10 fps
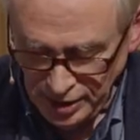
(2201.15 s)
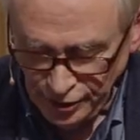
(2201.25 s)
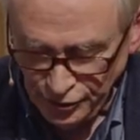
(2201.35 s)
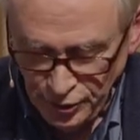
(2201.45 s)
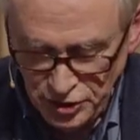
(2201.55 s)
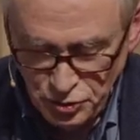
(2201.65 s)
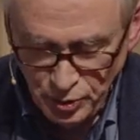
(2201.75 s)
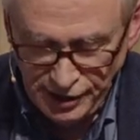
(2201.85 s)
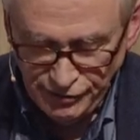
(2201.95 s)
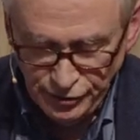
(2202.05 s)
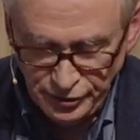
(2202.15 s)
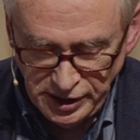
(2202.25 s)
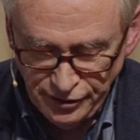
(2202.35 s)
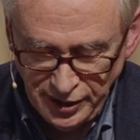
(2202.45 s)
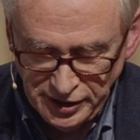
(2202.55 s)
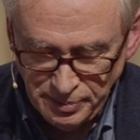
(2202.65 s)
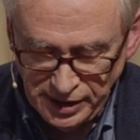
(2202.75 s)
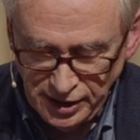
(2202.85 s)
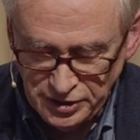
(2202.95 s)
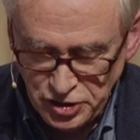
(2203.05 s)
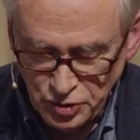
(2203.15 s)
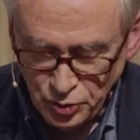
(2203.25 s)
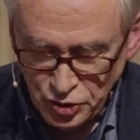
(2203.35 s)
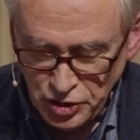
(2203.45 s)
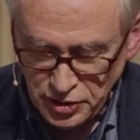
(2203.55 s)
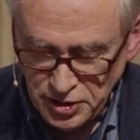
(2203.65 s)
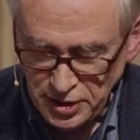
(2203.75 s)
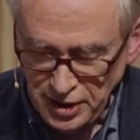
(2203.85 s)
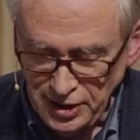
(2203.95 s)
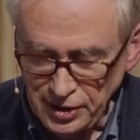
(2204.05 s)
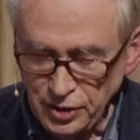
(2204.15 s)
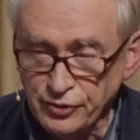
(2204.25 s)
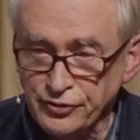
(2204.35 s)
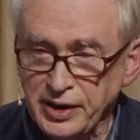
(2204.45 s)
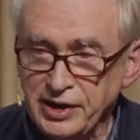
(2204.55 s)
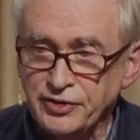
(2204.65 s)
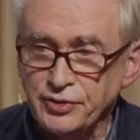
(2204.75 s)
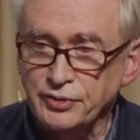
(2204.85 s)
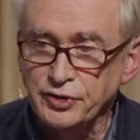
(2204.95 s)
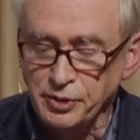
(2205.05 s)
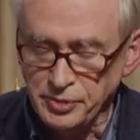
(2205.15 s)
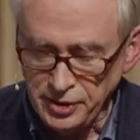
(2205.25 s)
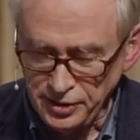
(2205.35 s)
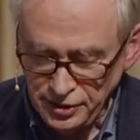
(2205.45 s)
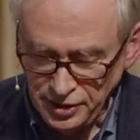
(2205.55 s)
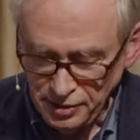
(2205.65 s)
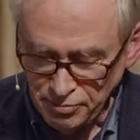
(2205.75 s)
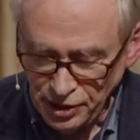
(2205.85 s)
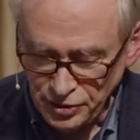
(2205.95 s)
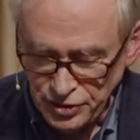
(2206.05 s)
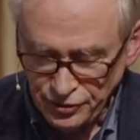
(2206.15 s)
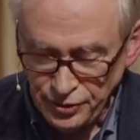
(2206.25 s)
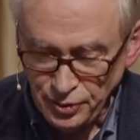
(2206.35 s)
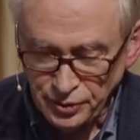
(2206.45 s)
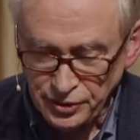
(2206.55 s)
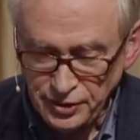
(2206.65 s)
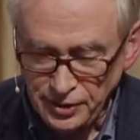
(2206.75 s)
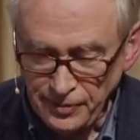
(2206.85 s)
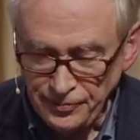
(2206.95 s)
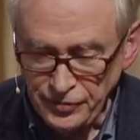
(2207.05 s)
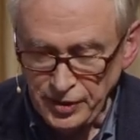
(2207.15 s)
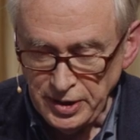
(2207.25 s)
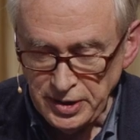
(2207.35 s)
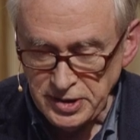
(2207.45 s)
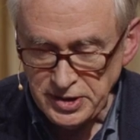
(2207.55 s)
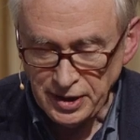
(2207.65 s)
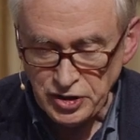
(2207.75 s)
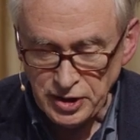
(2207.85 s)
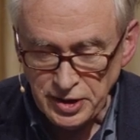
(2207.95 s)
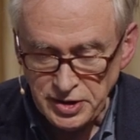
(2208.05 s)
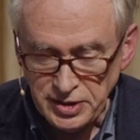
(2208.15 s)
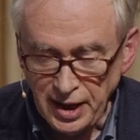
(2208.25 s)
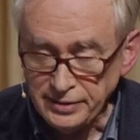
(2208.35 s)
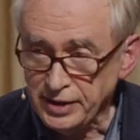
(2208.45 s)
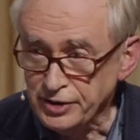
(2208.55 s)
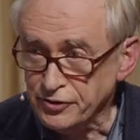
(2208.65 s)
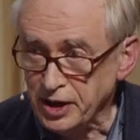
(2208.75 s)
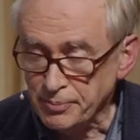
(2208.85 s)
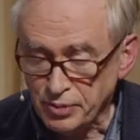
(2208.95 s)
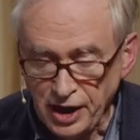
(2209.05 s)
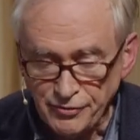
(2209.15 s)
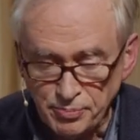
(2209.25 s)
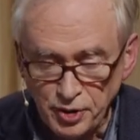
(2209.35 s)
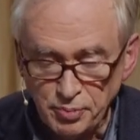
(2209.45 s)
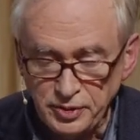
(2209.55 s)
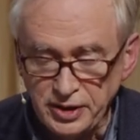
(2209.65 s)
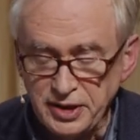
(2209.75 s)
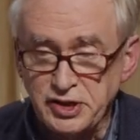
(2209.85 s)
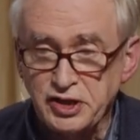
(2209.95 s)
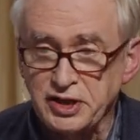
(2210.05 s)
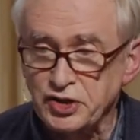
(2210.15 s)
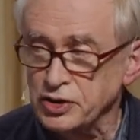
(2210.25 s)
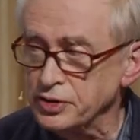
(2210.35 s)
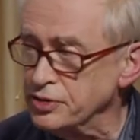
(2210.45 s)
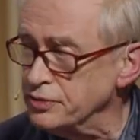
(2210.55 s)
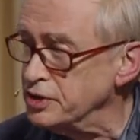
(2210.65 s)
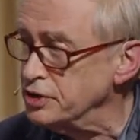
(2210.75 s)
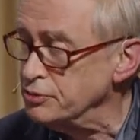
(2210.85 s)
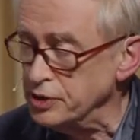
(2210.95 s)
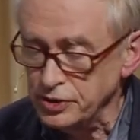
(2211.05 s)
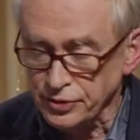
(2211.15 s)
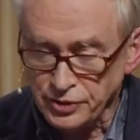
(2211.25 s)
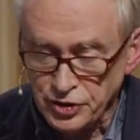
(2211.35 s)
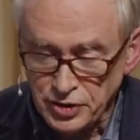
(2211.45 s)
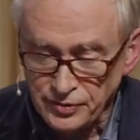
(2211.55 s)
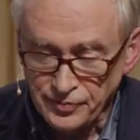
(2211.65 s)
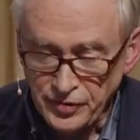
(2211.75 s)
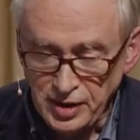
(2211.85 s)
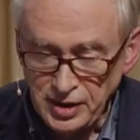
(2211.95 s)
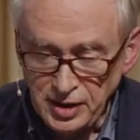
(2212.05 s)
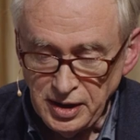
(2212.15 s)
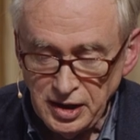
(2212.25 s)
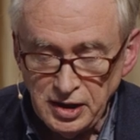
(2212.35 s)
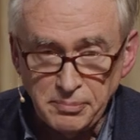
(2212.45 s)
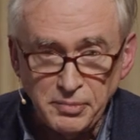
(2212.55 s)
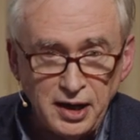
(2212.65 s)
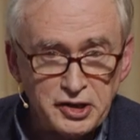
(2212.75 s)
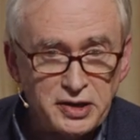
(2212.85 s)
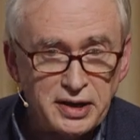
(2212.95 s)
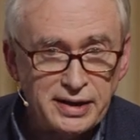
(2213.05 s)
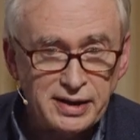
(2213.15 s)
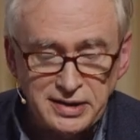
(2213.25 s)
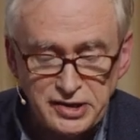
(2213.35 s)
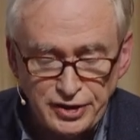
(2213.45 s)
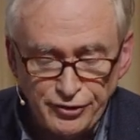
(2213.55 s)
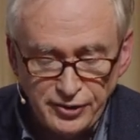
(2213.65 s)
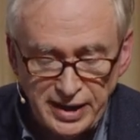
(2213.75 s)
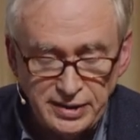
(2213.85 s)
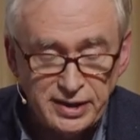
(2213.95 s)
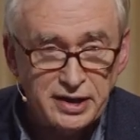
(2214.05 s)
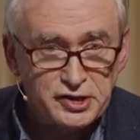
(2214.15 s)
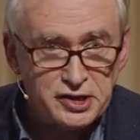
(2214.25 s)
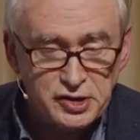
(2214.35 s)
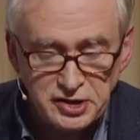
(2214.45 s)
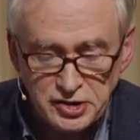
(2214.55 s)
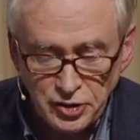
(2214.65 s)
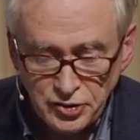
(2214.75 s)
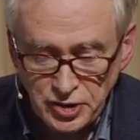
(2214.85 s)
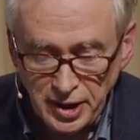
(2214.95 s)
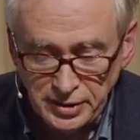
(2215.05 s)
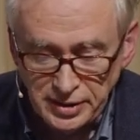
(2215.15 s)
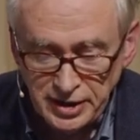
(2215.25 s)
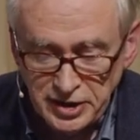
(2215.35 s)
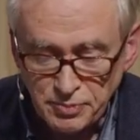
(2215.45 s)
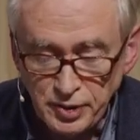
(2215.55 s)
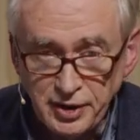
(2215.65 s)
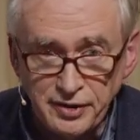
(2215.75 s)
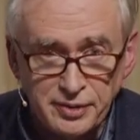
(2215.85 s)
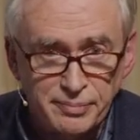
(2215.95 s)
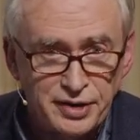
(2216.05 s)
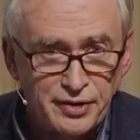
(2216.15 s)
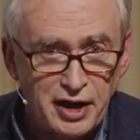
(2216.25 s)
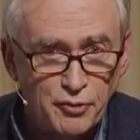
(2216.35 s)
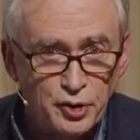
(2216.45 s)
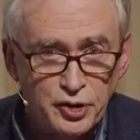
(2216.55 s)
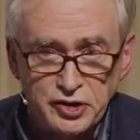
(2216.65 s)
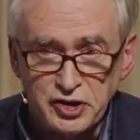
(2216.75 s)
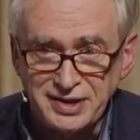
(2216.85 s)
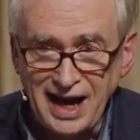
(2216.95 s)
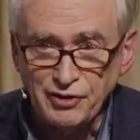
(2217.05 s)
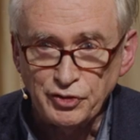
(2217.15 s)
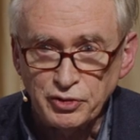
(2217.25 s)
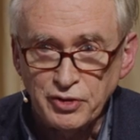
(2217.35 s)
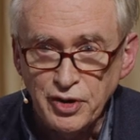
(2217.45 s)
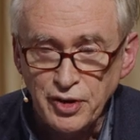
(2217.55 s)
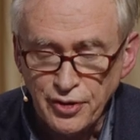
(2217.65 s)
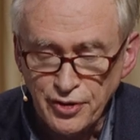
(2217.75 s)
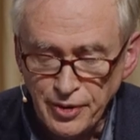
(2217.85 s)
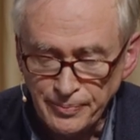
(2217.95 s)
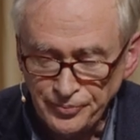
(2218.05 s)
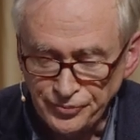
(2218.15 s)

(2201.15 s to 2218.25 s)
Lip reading: The first wave revealed fundamental distortions conveyed through dominant modes of thought, such as identifying private property as essential to the human condition. Marx and Engels deflated existing social ideas, bringing them, in their words, down to earth.